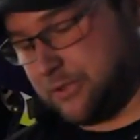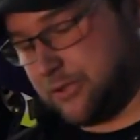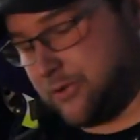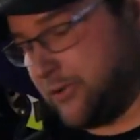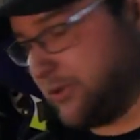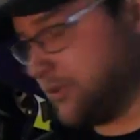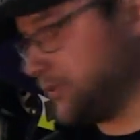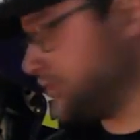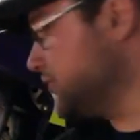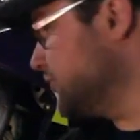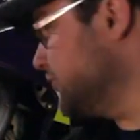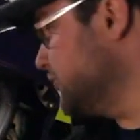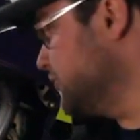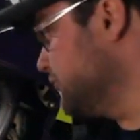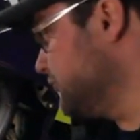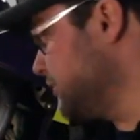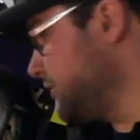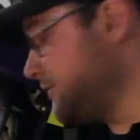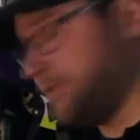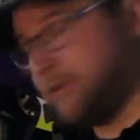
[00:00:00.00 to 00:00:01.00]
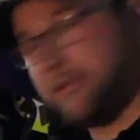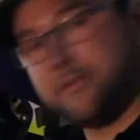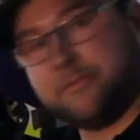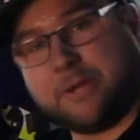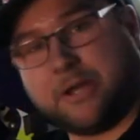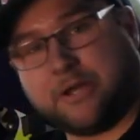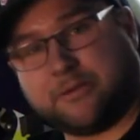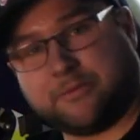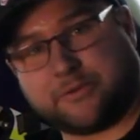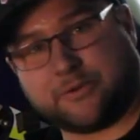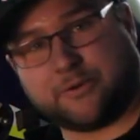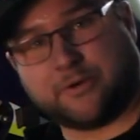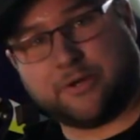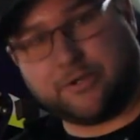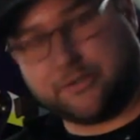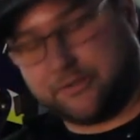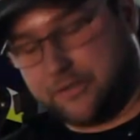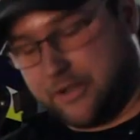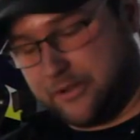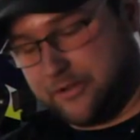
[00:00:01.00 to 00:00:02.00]
going to refill the bike with
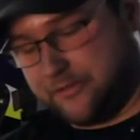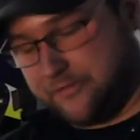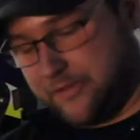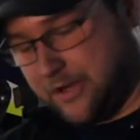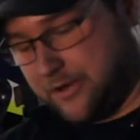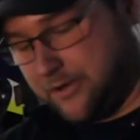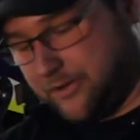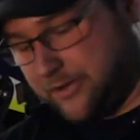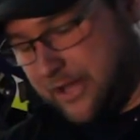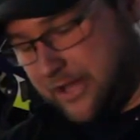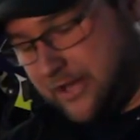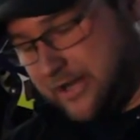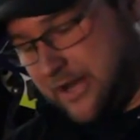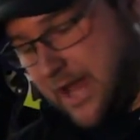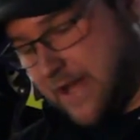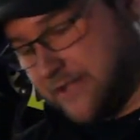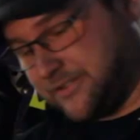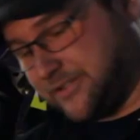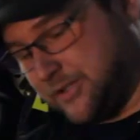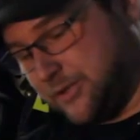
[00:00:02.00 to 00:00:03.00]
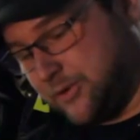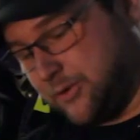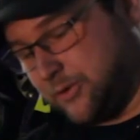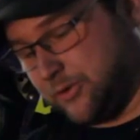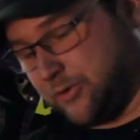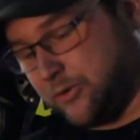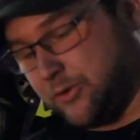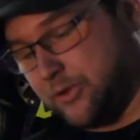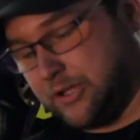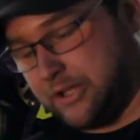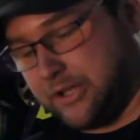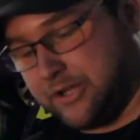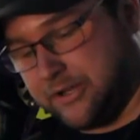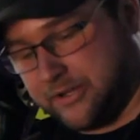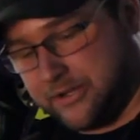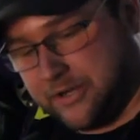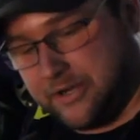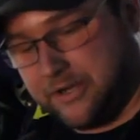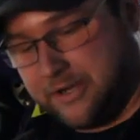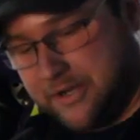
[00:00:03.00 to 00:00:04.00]
oil now that you've got all that nasty old oil out
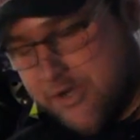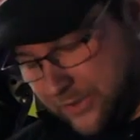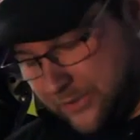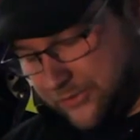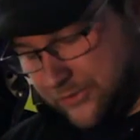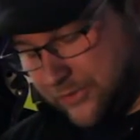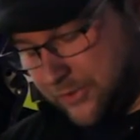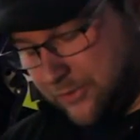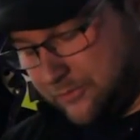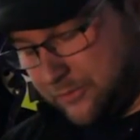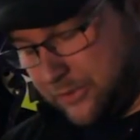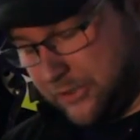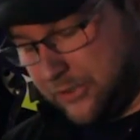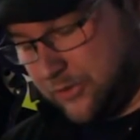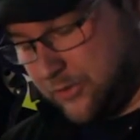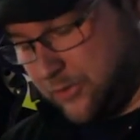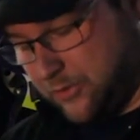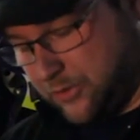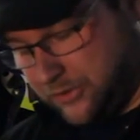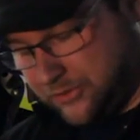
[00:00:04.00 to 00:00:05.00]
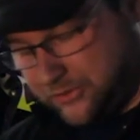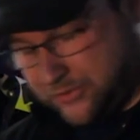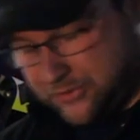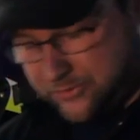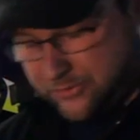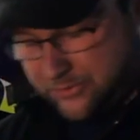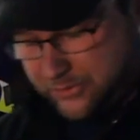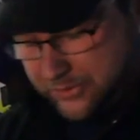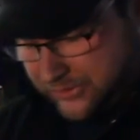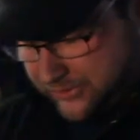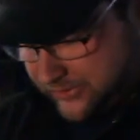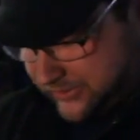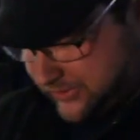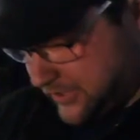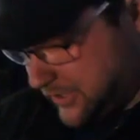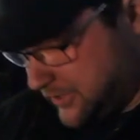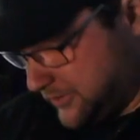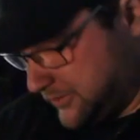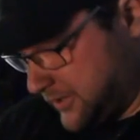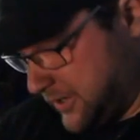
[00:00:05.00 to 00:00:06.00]
of there. So we're going to
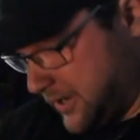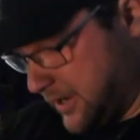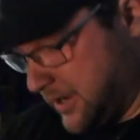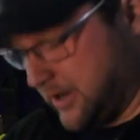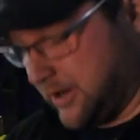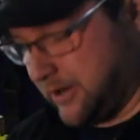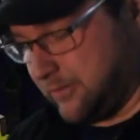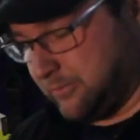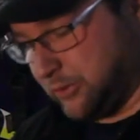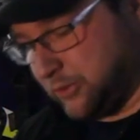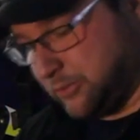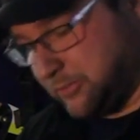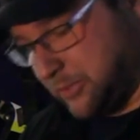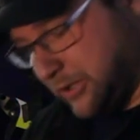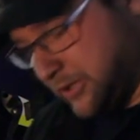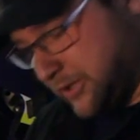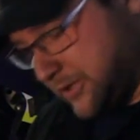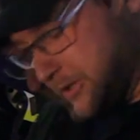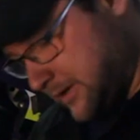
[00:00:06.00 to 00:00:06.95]
consult our blue book.